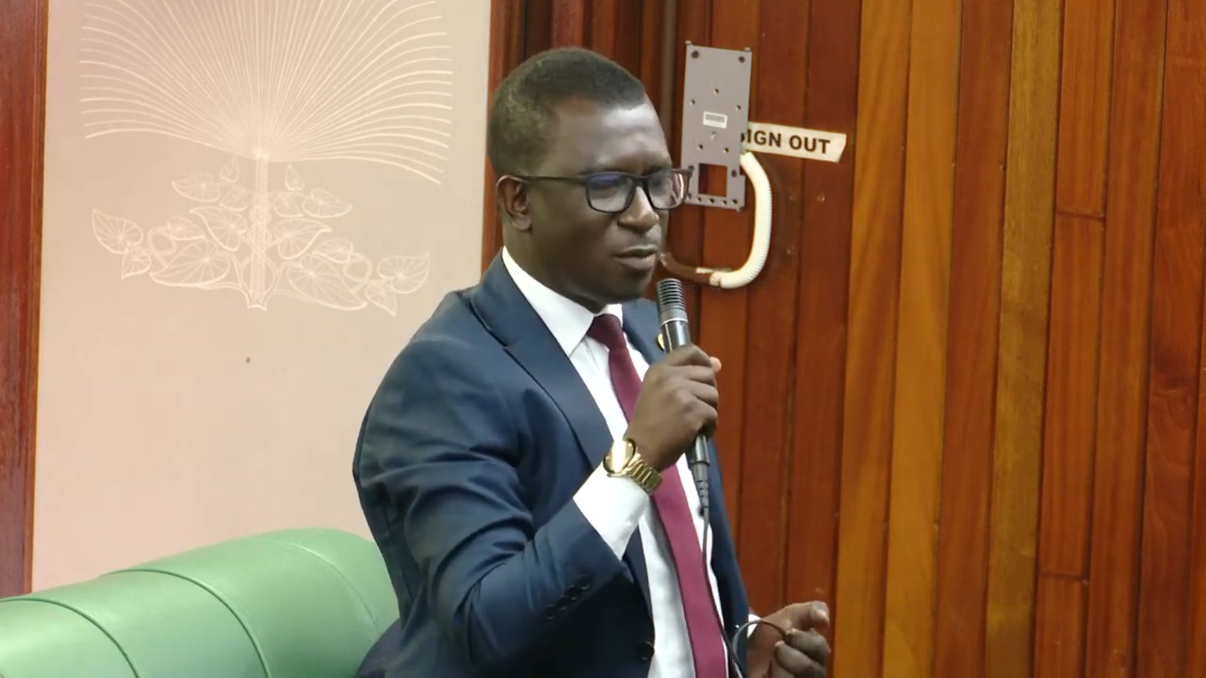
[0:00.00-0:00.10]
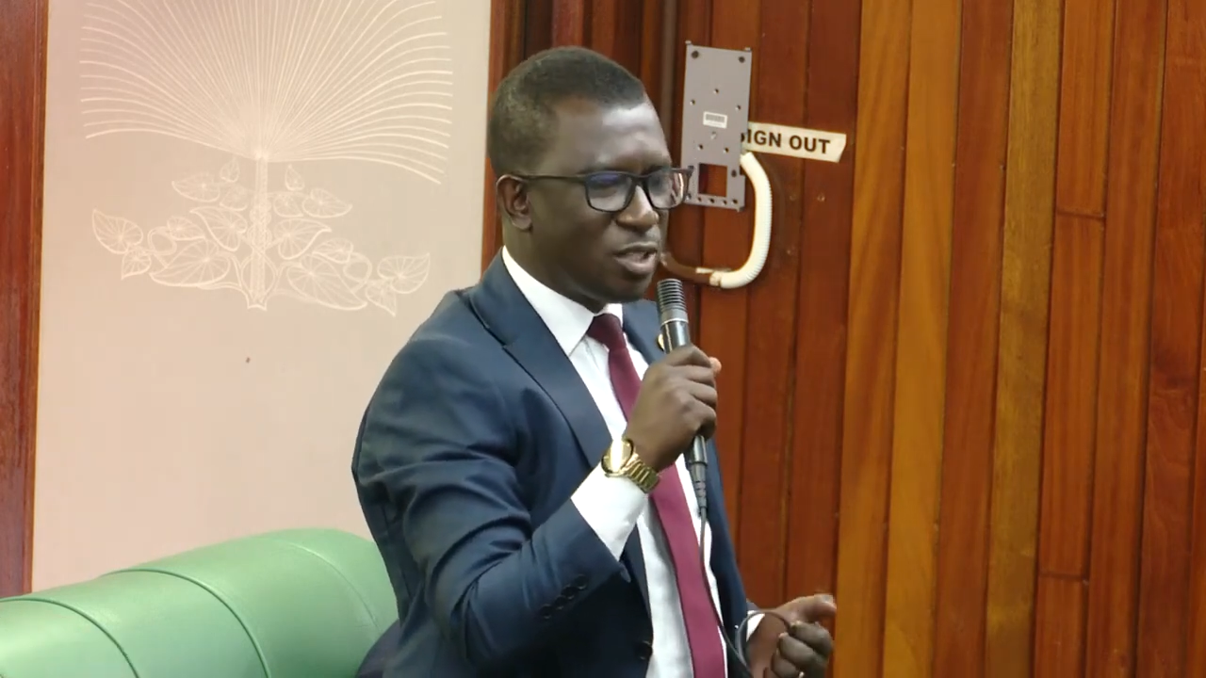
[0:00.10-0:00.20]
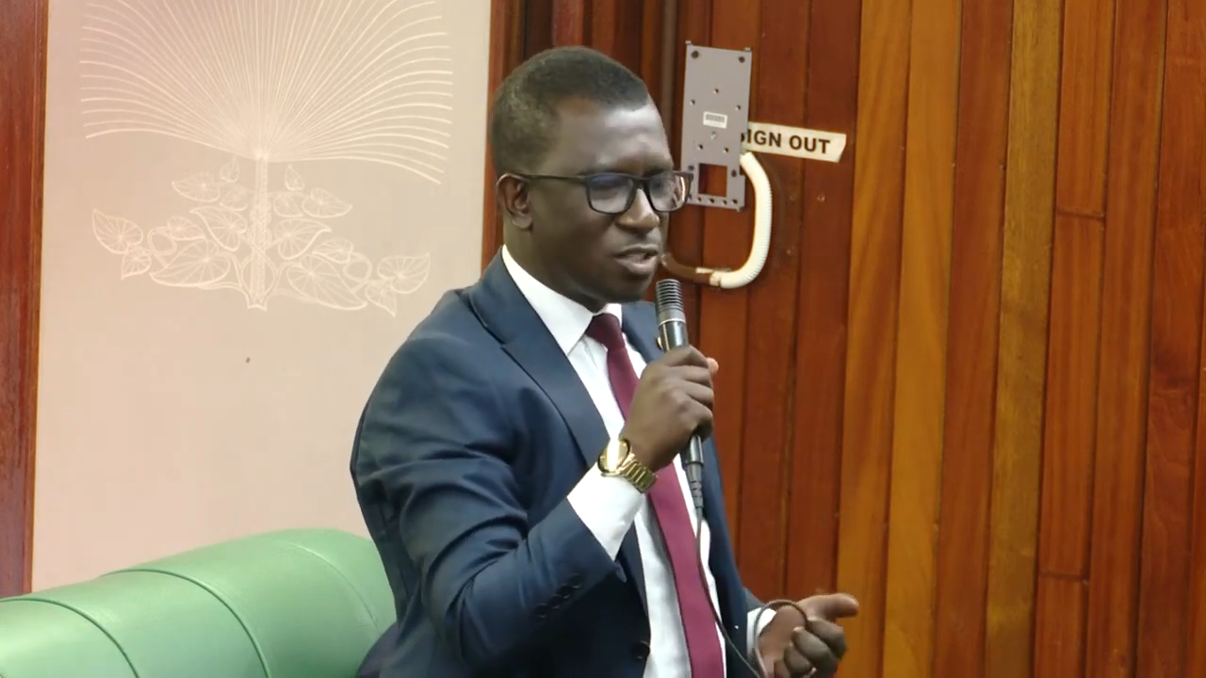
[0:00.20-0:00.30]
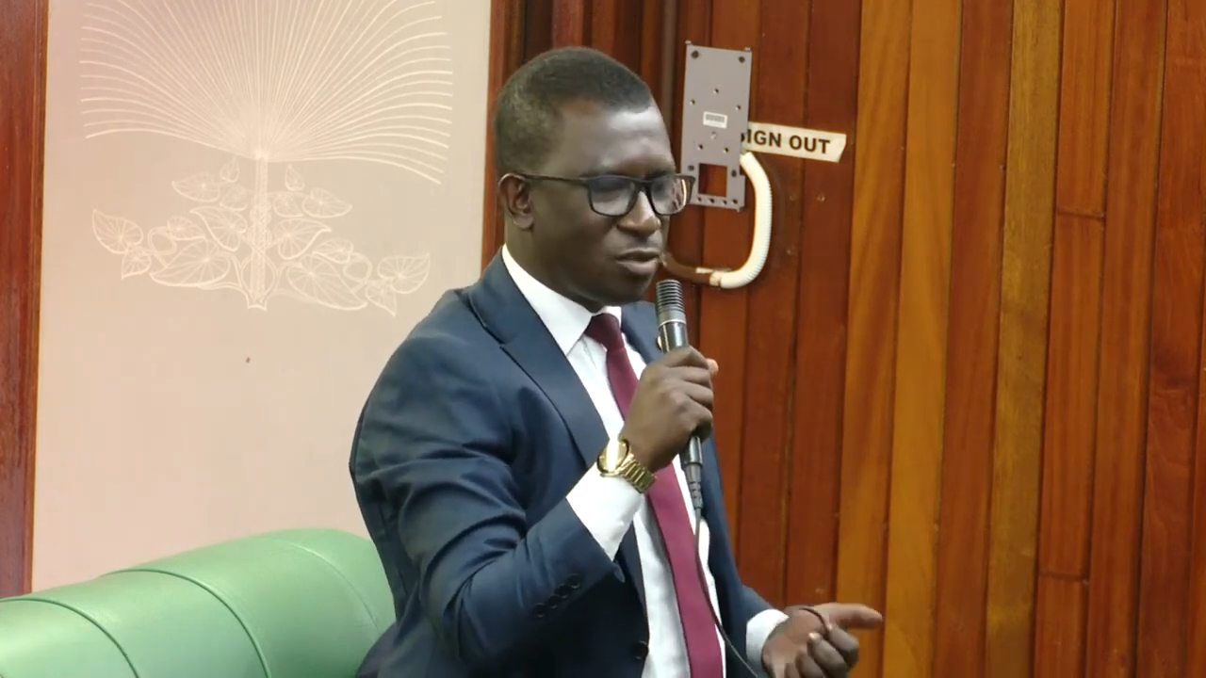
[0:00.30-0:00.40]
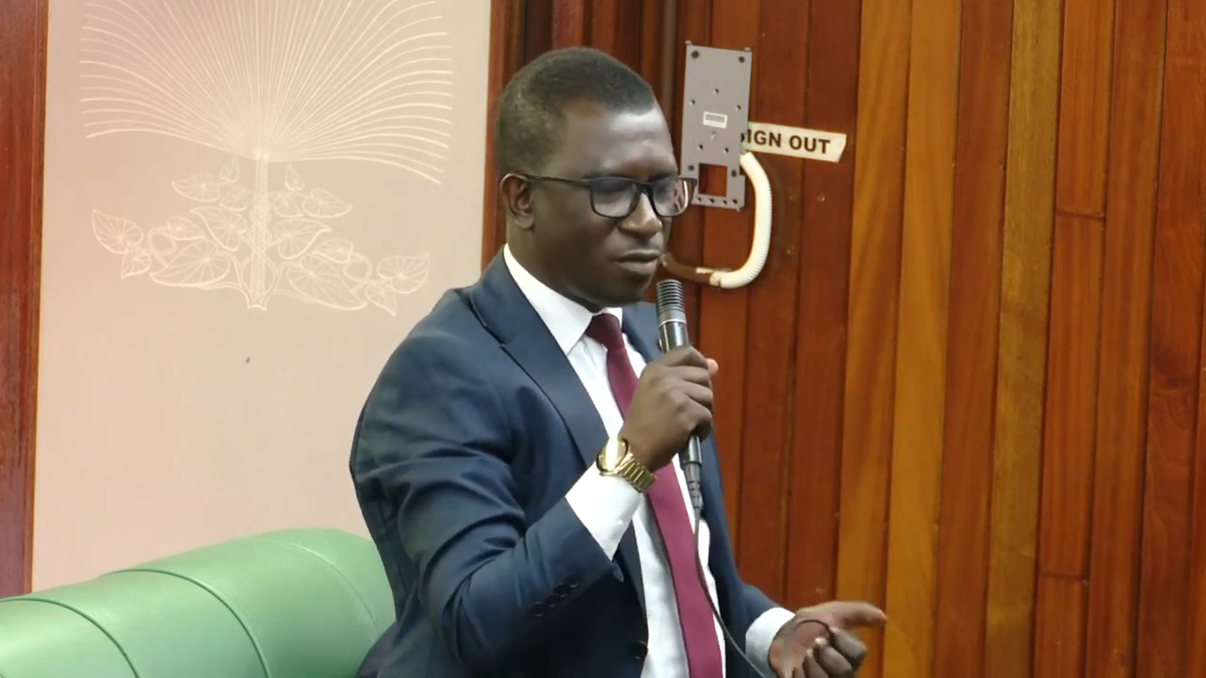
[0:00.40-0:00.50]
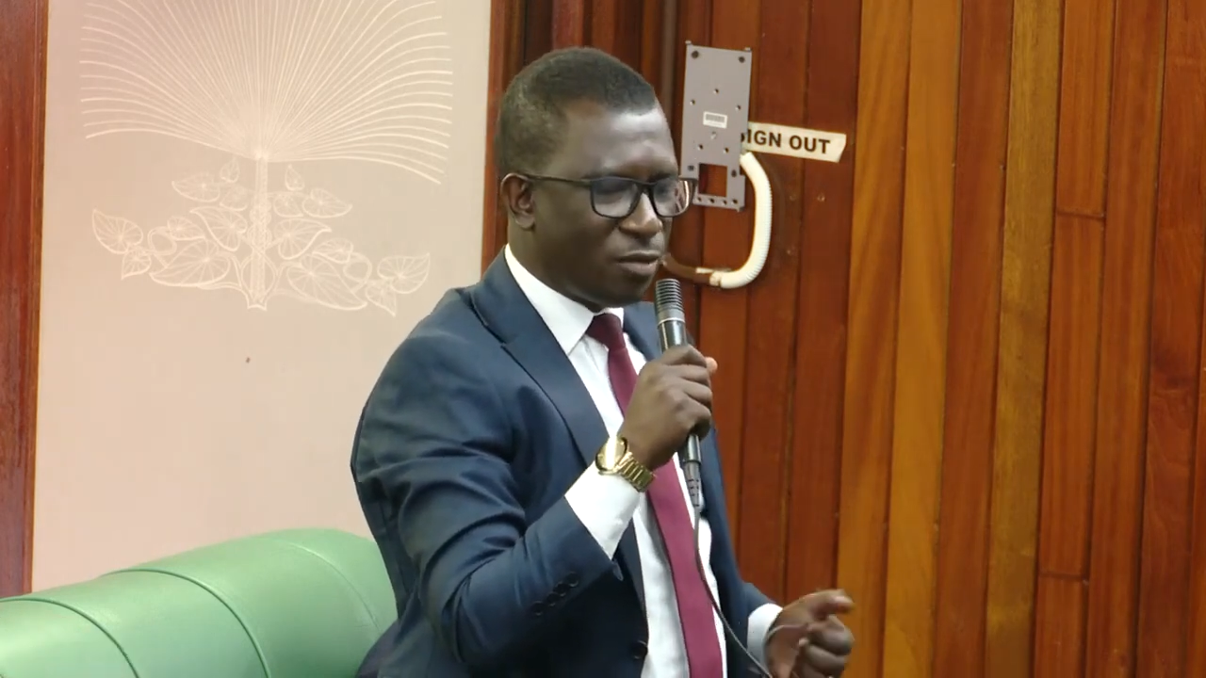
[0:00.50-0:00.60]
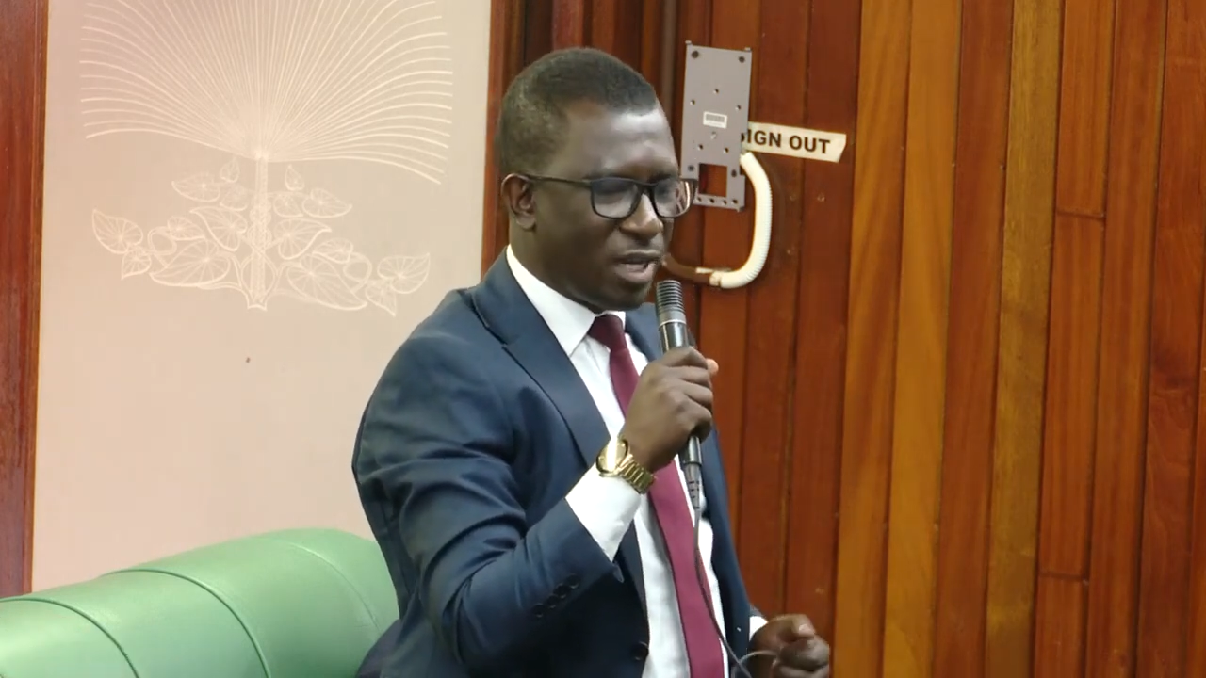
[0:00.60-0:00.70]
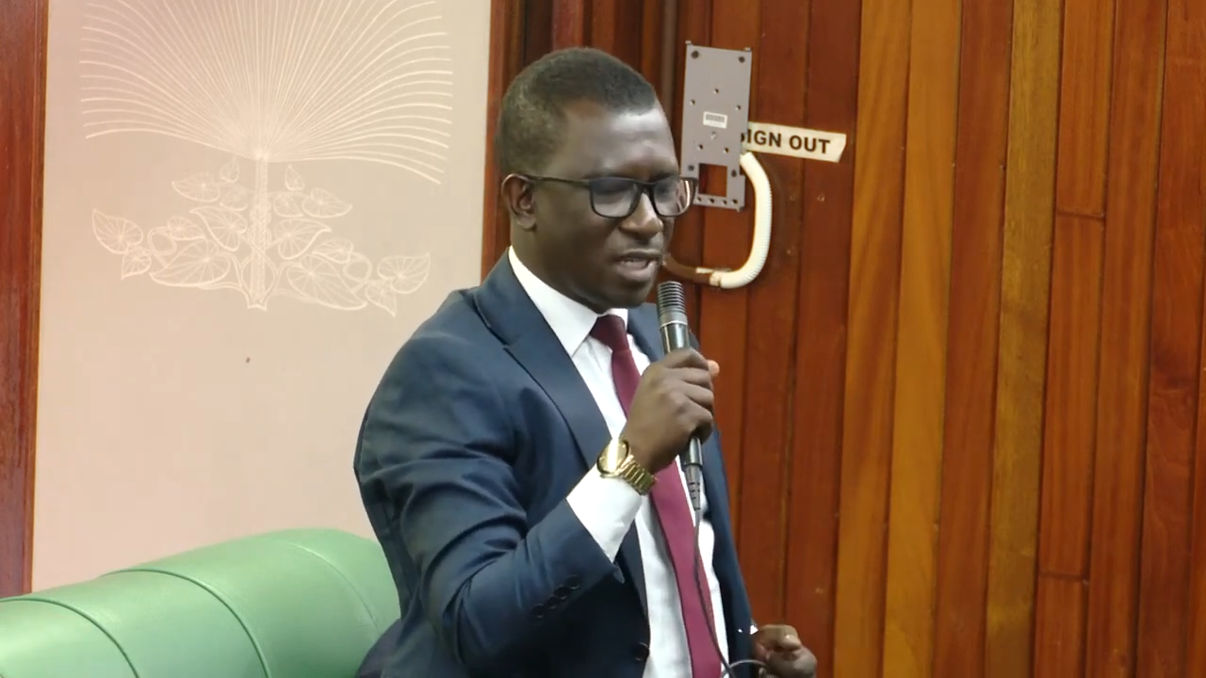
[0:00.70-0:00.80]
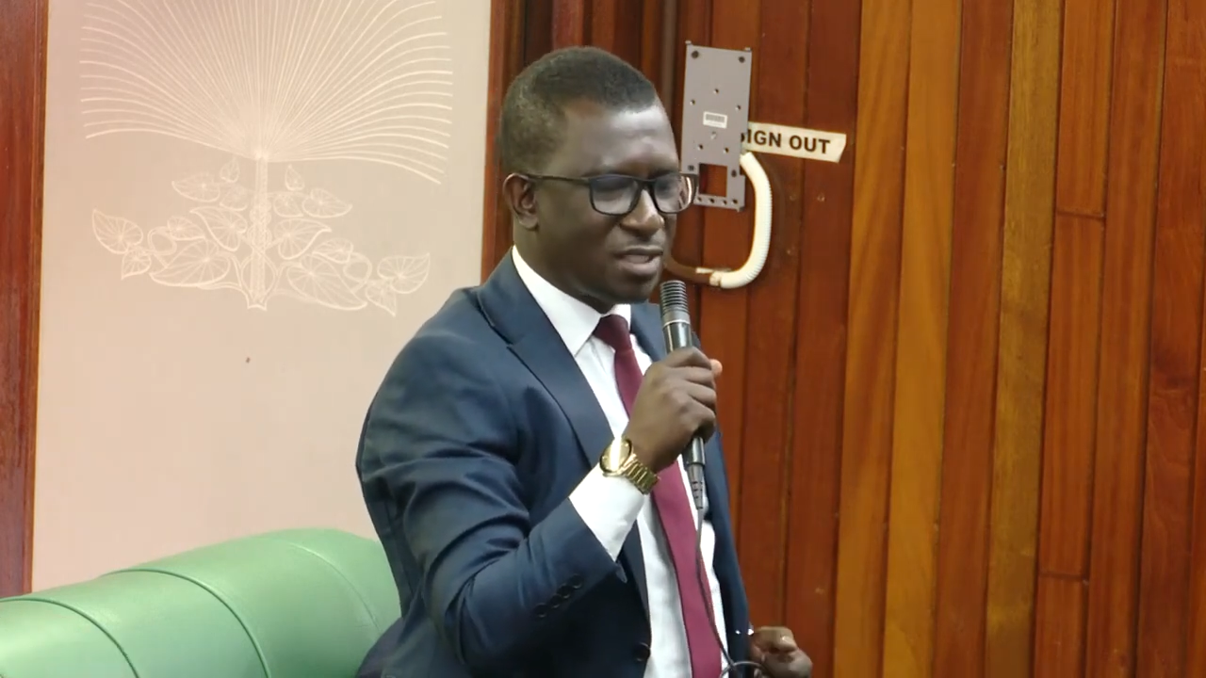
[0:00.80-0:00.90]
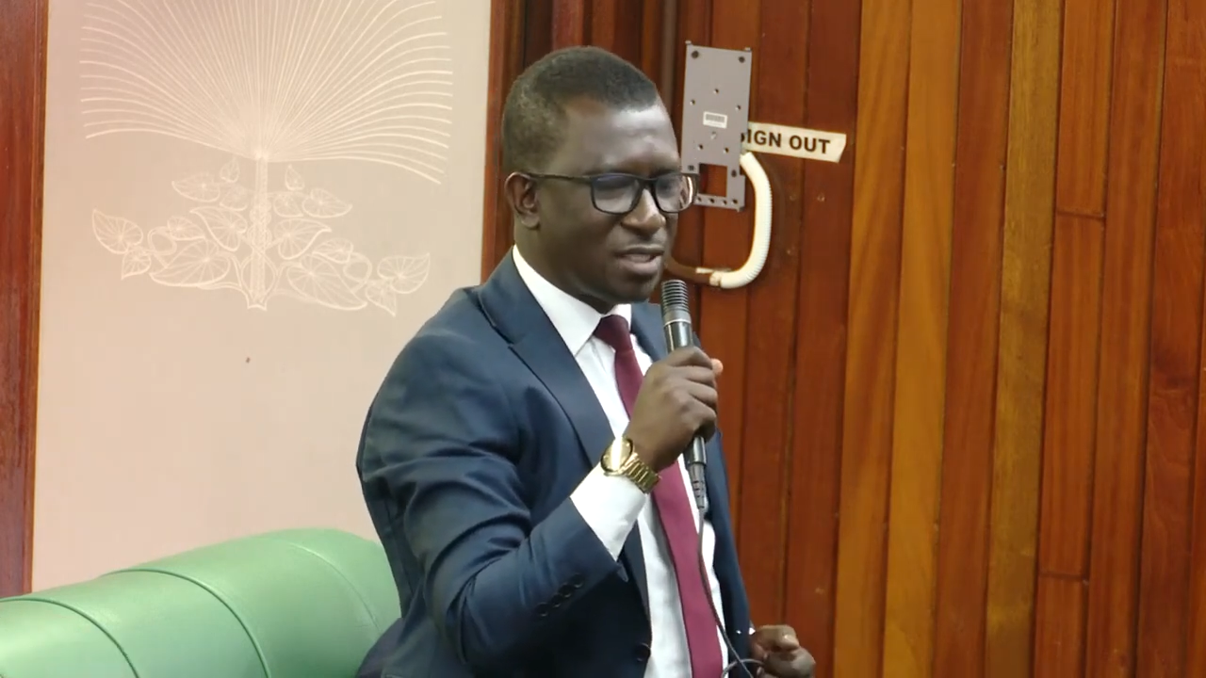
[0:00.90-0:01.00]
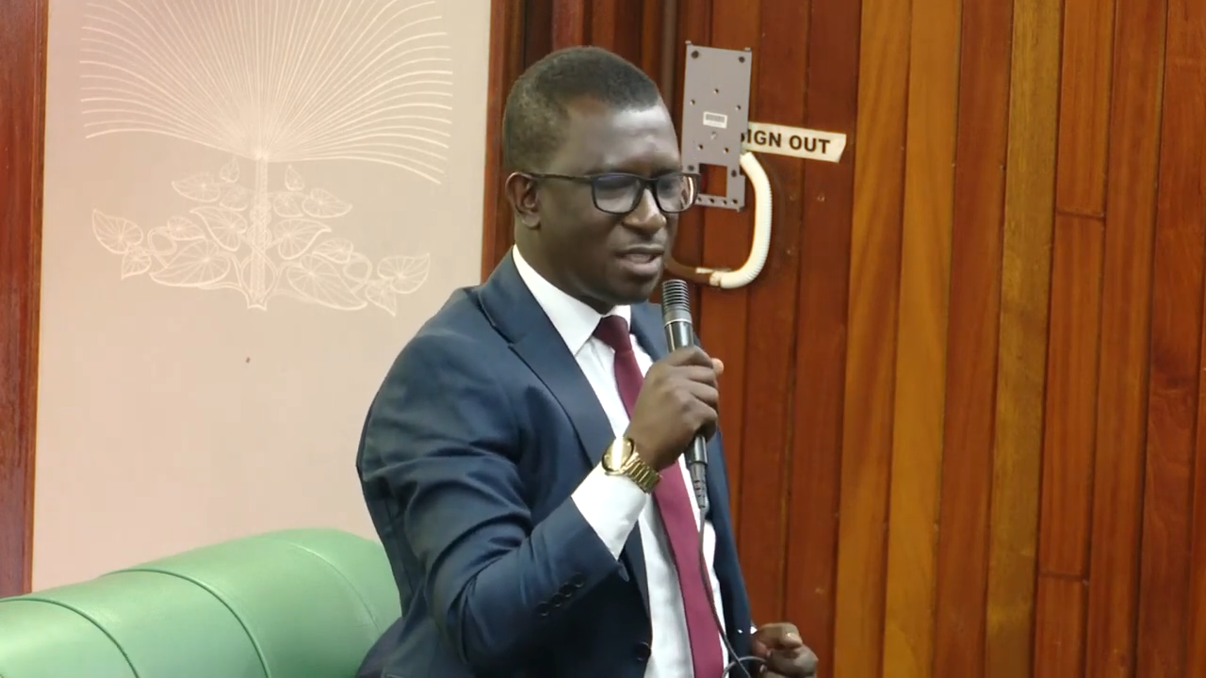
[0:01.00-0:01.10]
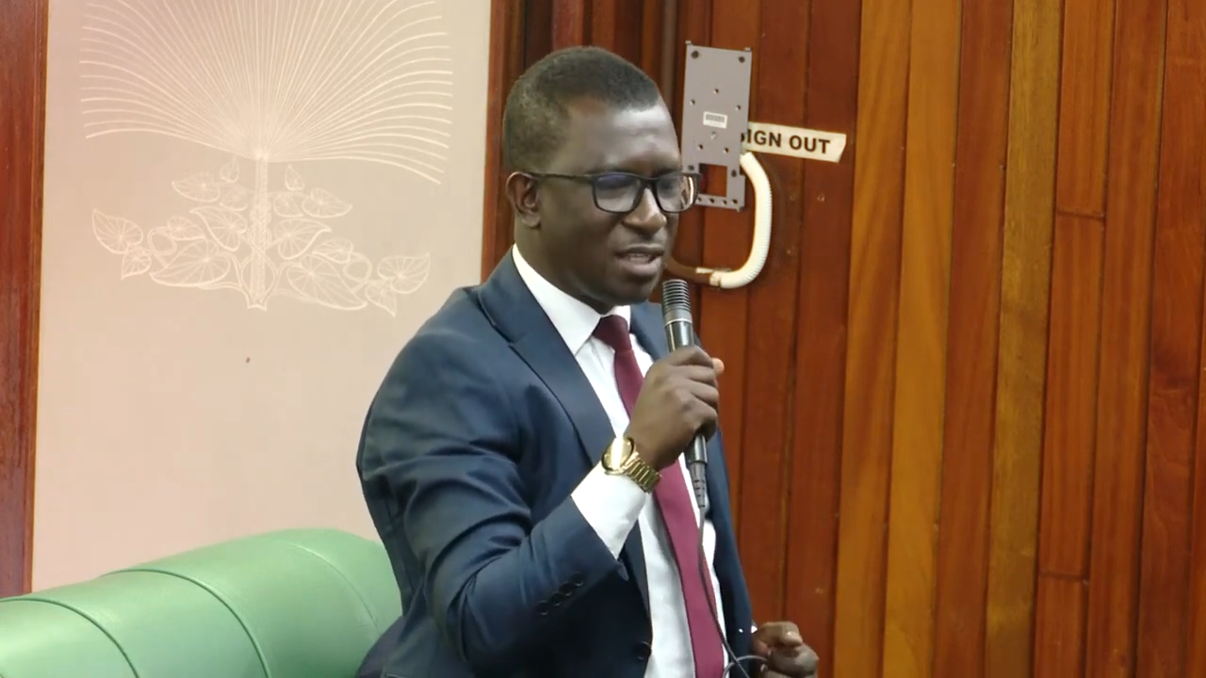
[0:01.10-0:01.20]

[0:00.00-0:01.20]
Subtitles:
Minister of Works